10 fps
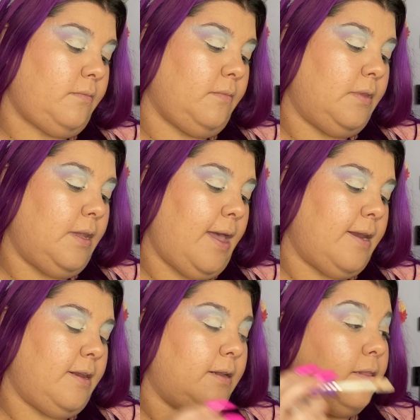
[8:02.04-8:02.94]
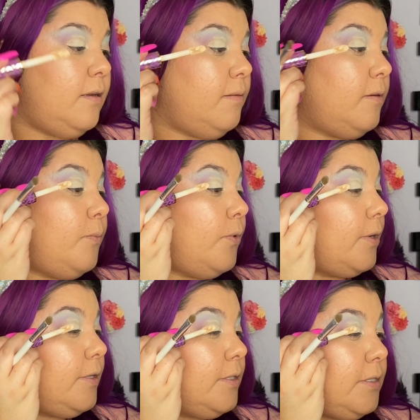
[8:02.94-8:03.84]
I'm adding a little bit more
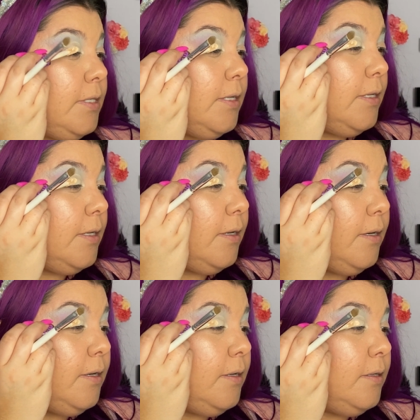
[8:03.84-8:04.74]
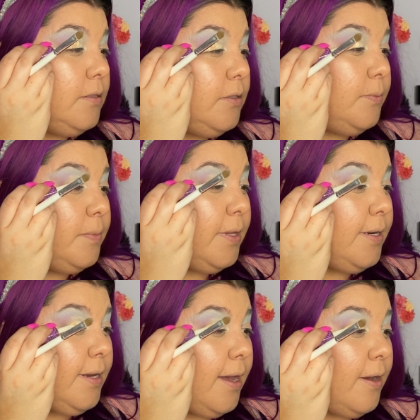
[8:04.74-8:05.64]
concealer to
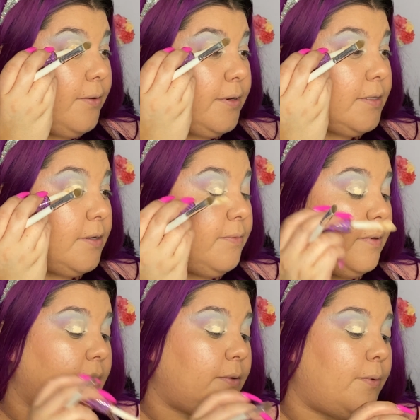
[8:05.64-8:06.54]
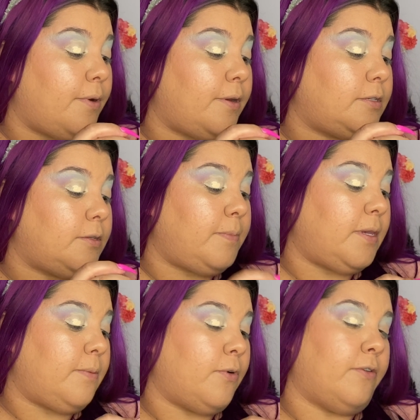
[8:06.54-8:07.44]
blend it out because I really want it to
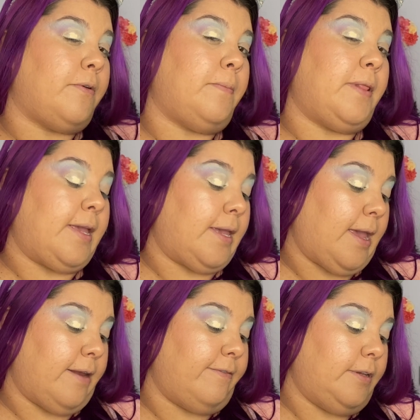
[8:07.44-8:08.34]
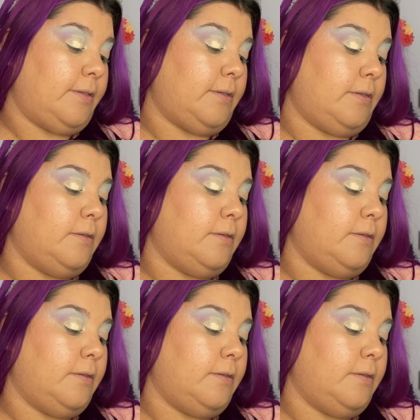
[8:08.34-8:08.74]
be more of a blank canvas.